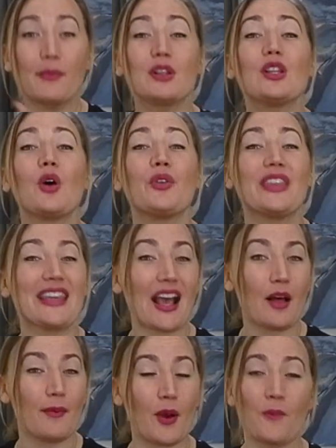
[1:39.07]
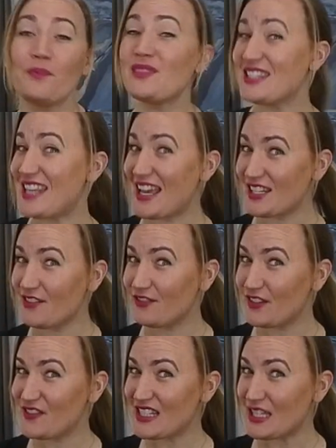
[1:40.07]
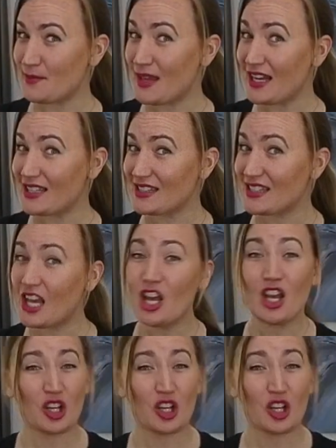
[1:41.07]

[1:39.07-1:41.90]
below the elbow, 10 to 15 minutes.